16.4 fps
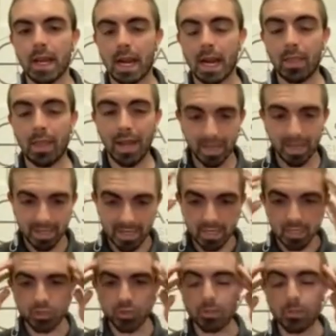And that can
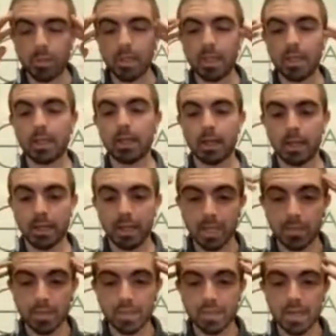actually be,
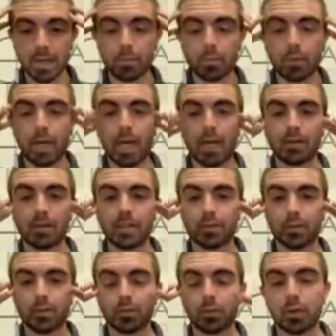again, this
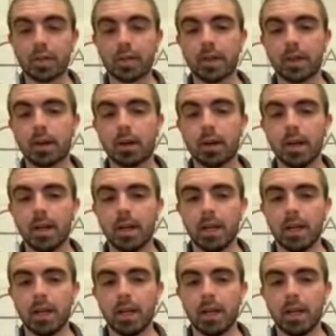temporalis referring there.